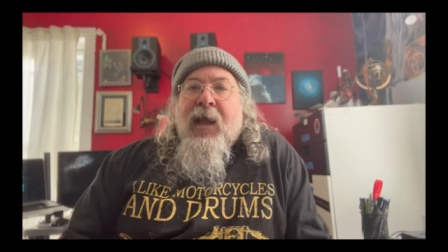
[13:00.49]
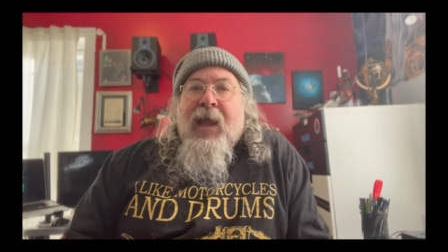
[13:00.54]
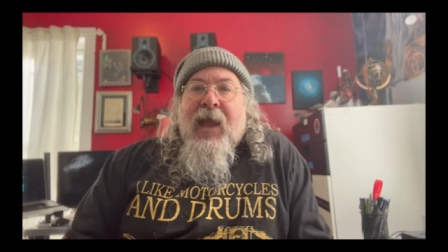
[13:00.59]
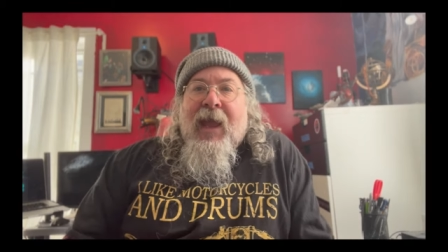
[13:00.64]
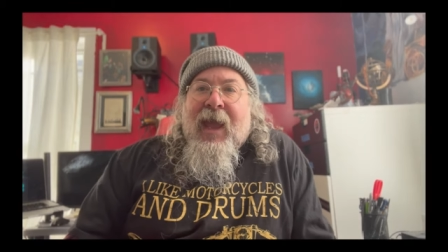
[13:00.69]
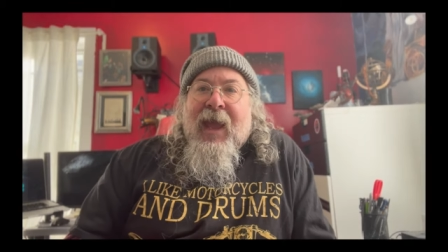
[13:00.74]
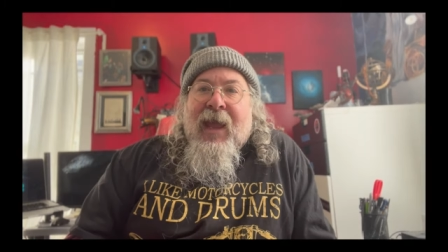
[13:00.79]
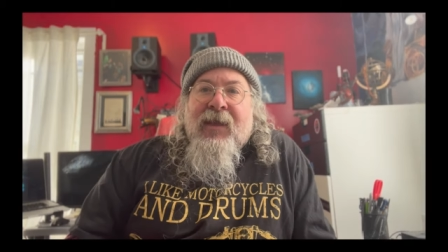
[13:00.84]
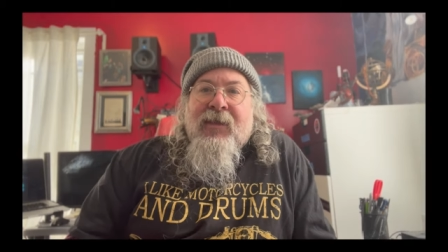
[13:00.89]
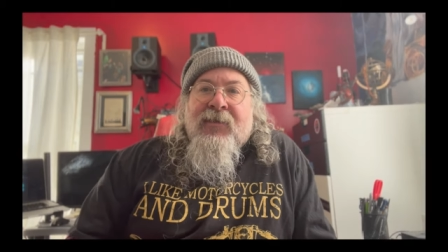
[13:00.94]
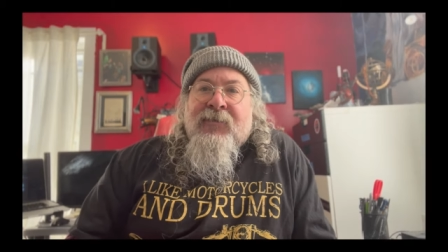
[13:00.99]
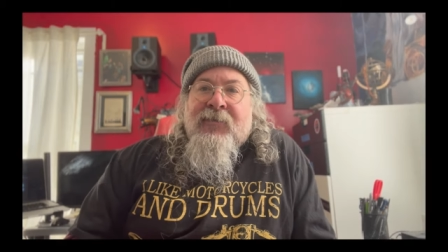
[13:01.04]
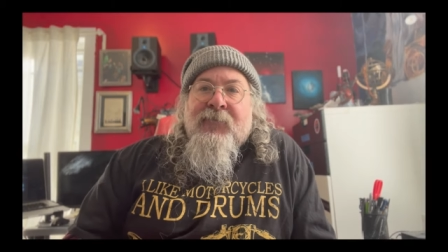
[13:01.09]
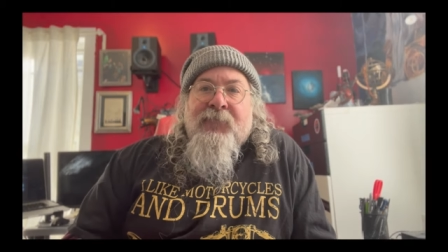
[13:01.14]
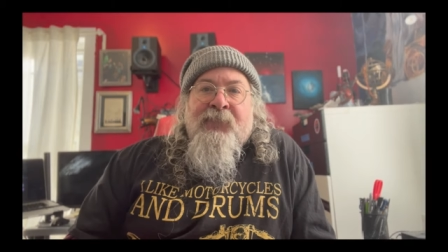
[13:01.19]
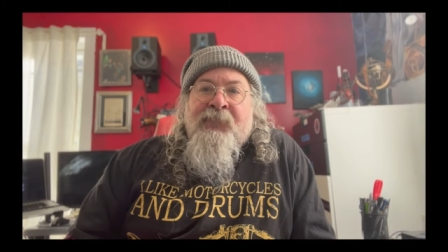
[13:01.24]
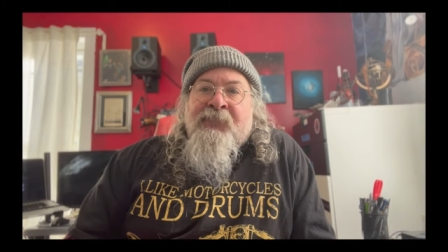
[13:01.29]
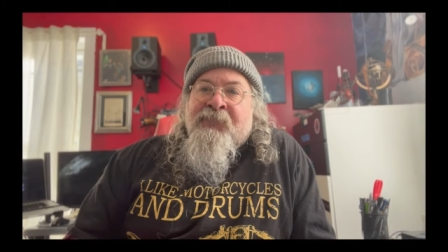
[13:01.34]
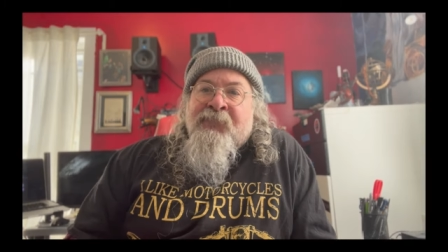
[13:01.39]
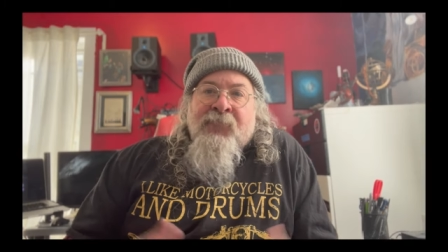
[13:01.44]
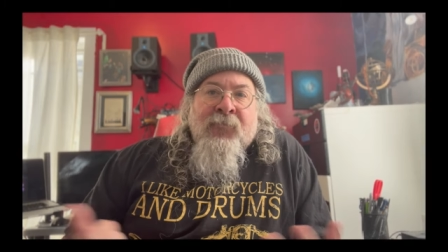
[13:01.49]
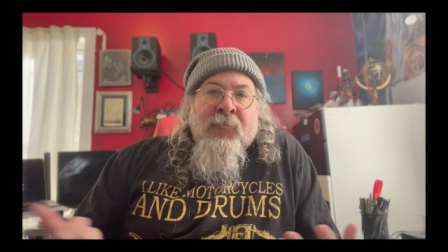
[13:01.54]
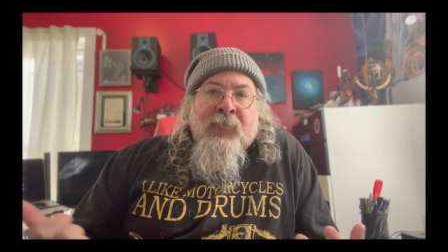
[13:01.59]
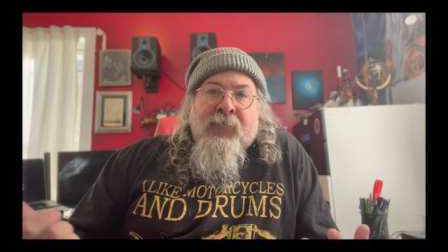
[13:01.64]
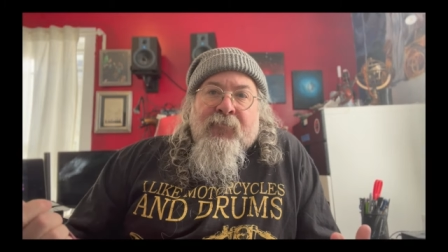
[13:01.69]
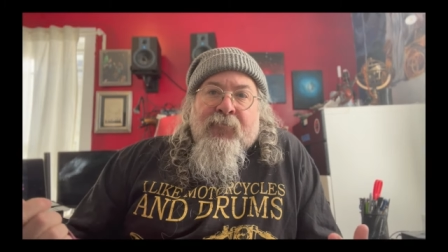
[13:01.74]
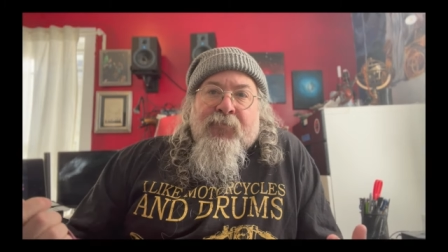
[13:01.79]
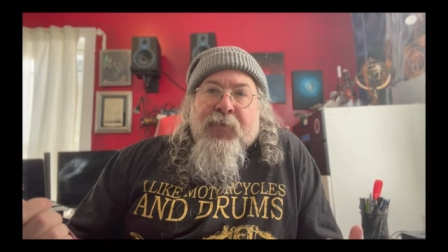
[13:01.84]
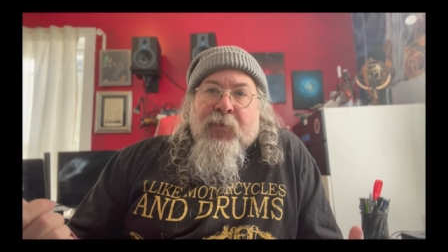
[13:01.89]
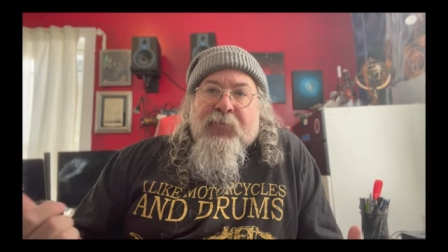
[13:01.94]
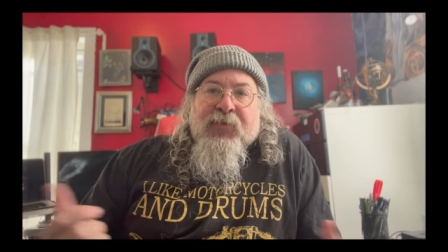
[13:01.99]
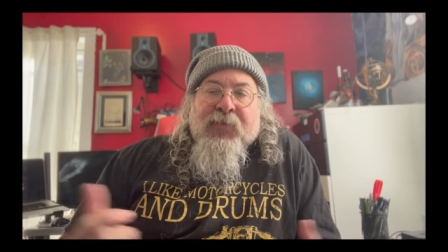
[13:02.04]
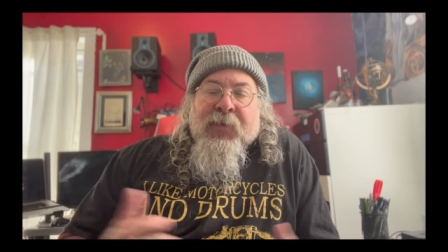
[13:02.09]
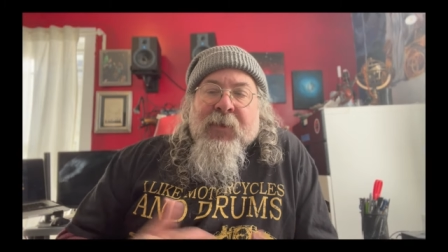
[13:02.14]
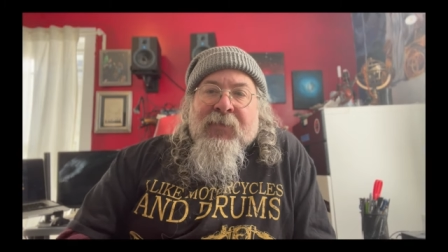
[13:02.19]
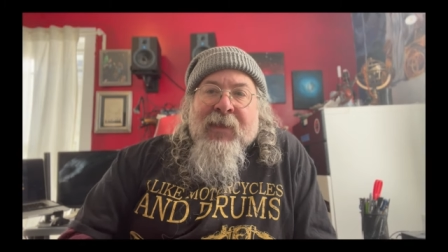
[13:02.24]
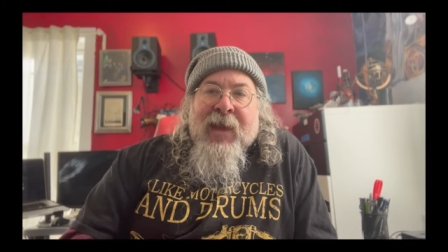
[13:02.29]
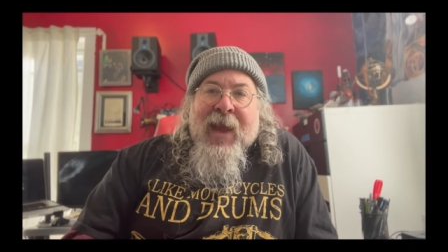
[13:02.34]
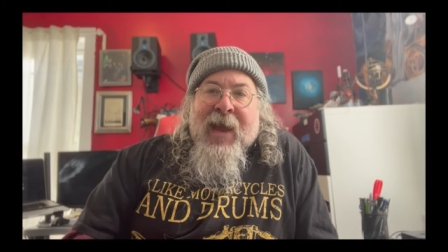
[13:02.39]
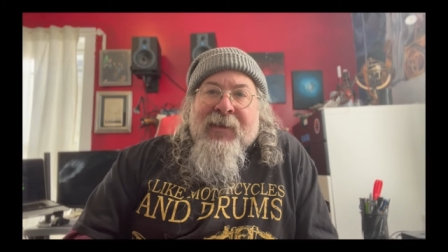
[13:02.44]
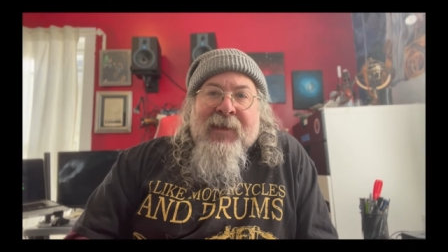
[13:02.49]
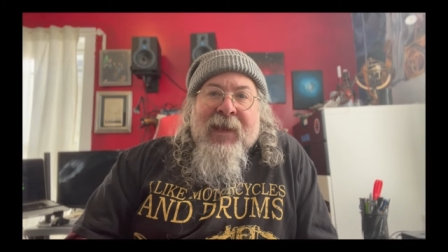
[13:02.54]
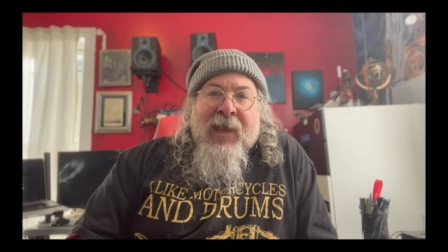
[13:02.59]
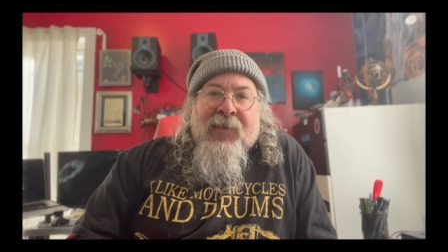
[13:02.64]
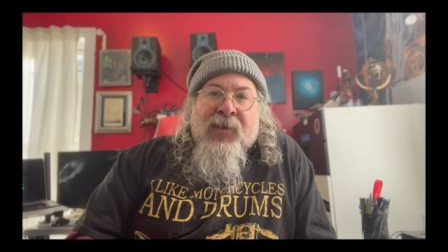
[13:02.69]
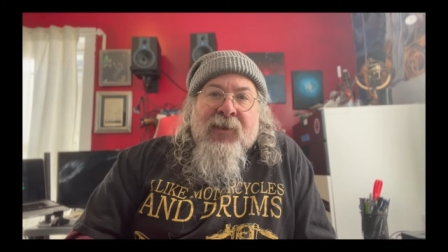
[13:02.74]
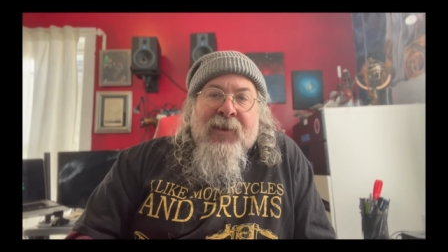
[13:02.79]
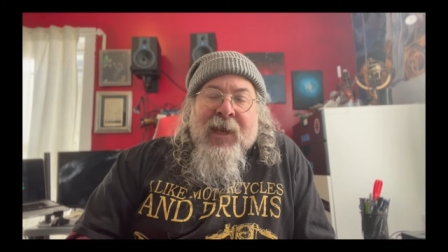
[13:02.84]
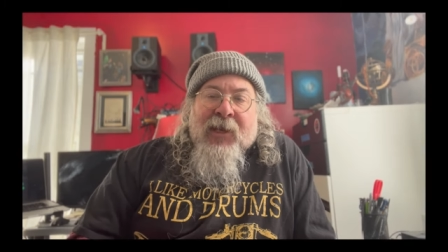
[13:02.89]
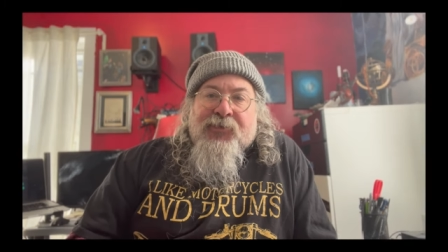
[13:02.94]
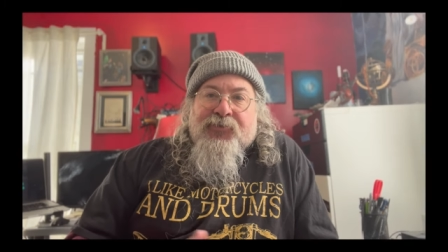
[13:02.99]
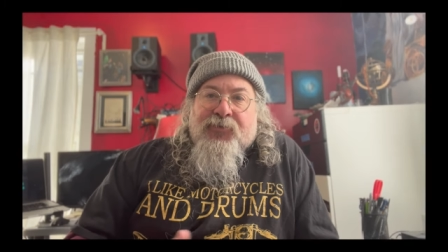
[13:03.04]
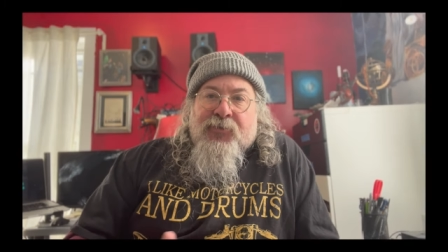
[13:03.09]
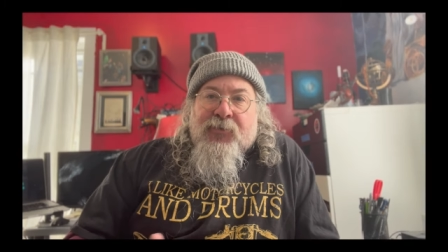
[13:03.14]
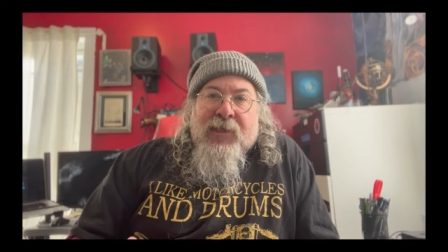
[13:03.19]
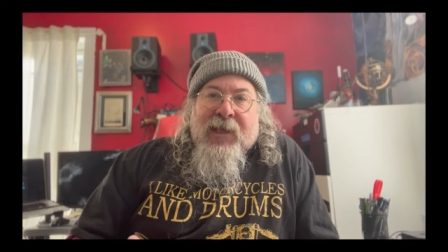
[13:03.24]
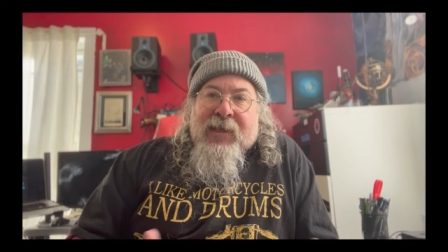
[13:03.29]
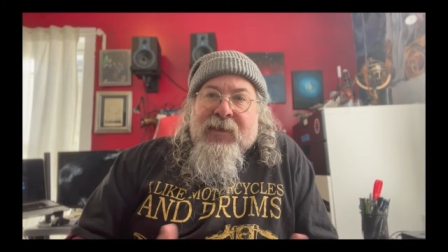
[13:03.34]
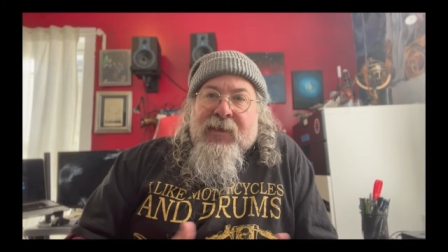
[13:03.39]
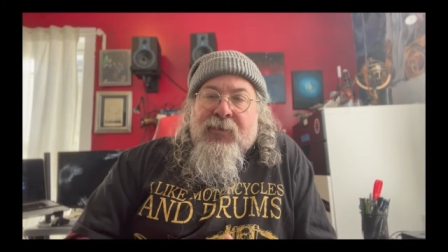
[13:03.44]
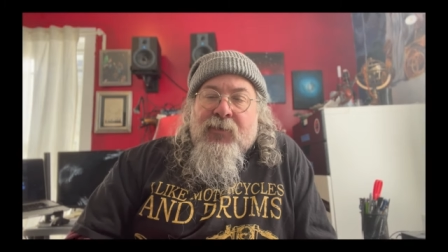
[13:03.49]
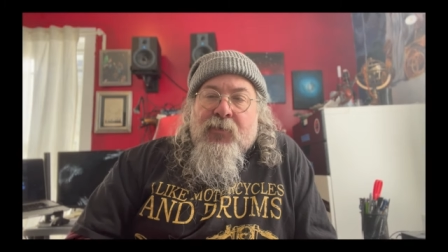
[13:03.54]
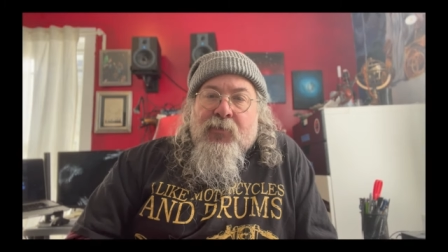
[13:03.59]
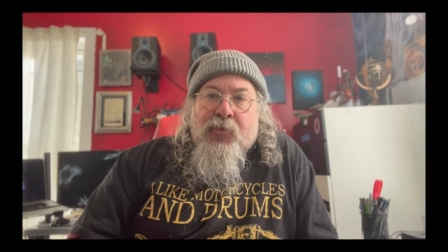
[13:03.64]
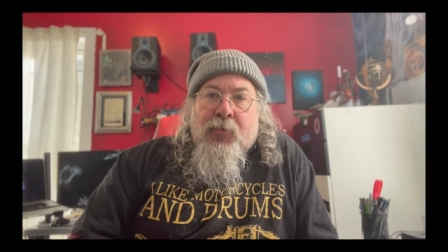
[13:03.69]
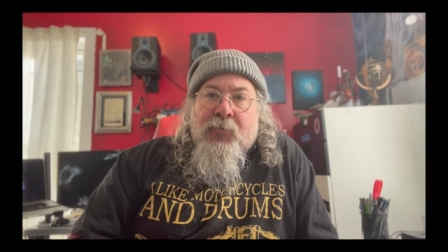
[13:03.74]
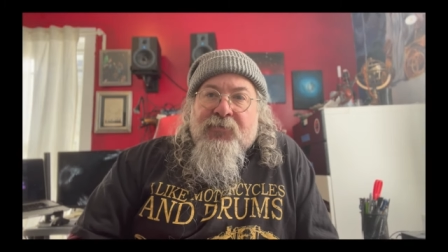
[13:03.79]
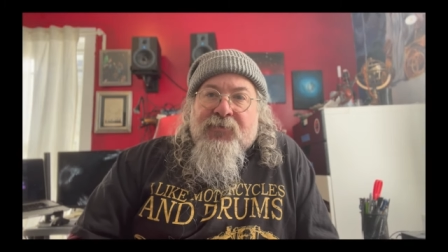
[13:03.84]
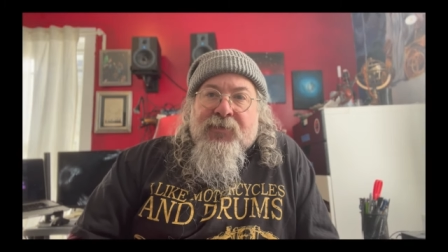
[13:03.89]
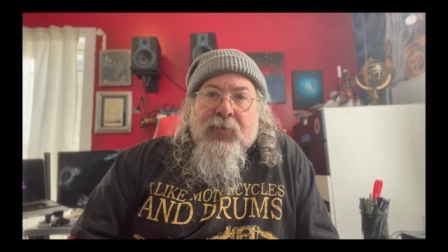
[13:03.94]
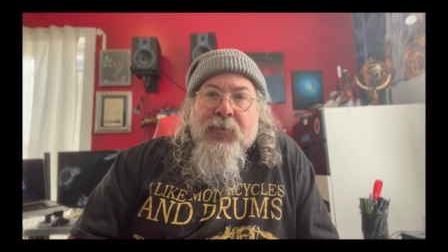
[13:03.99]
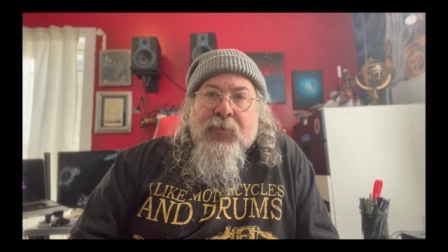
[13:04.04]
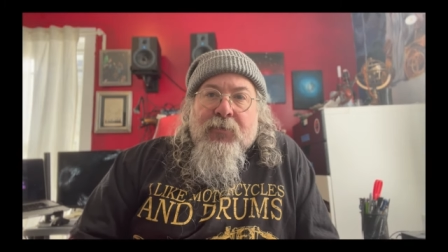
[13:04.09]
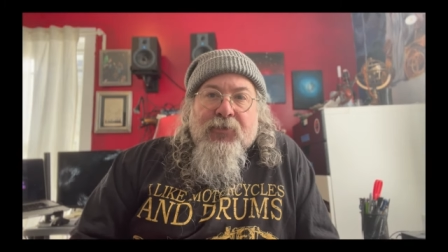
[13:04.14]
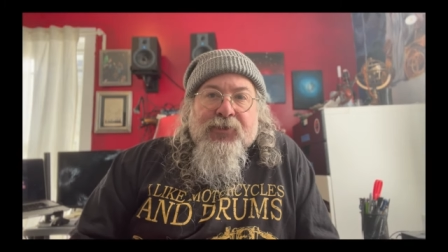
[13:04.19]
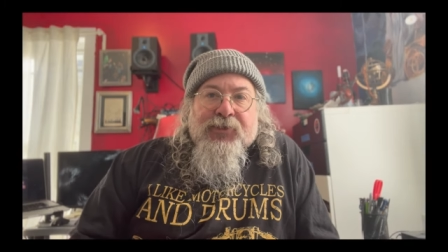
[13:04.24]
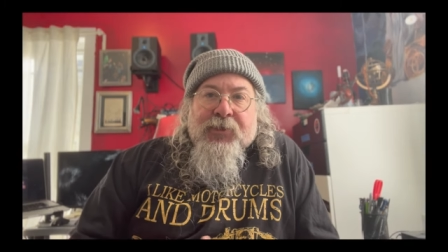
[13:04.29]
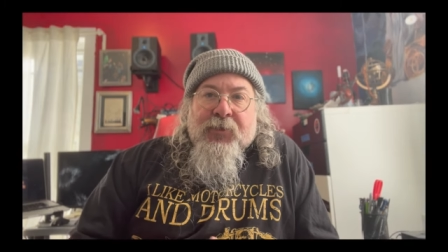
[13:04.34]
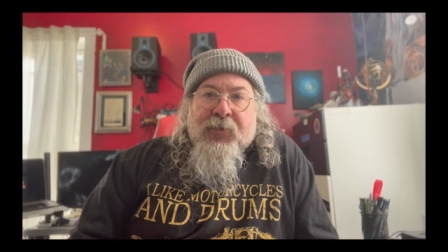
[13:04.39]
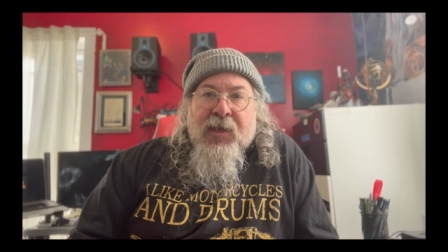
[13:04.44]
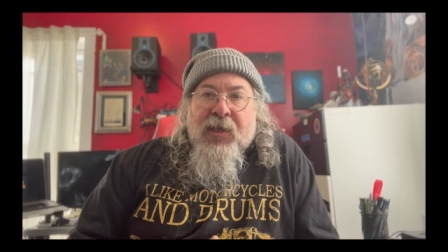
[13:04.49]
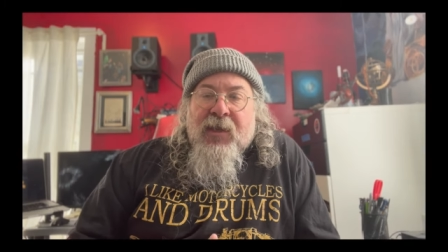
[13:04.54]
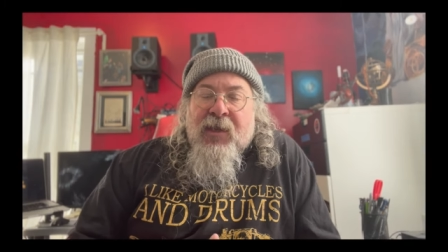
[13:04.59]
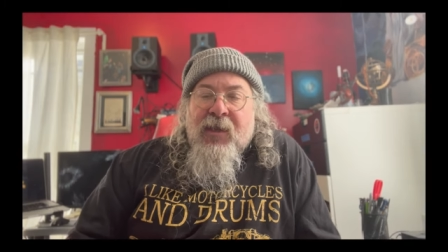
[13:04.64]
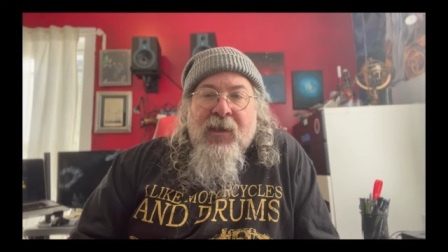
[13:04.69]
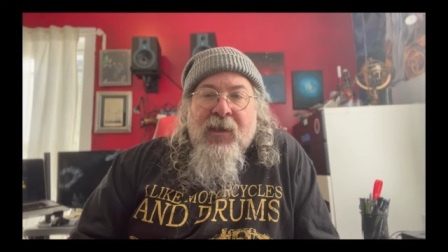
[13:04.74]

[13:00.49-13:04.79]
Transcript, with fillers: And between that and the natural light in the rooms that we were shooting,